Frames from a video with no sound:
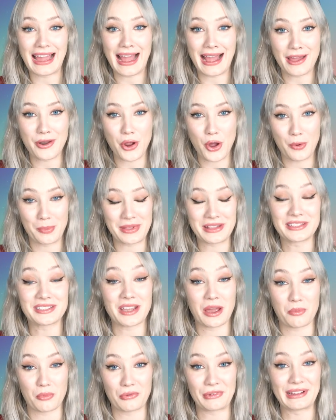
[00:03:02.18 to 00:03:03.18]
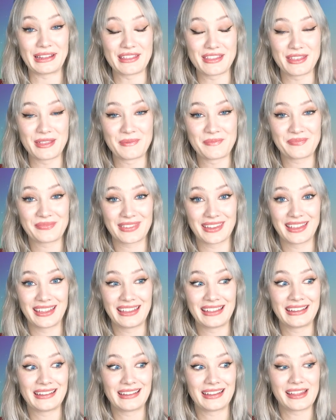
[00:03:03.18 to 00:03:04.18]
the ad opens up with.
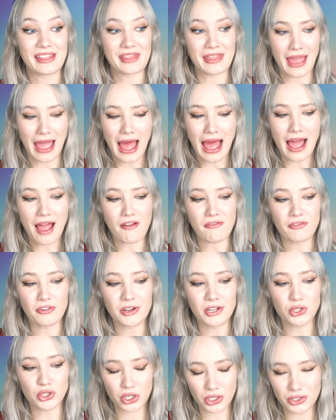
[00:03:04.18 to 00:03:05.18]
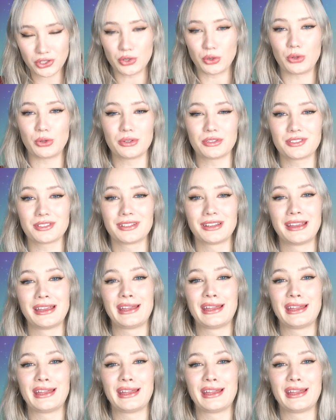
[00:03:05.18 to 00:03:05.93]
The average adult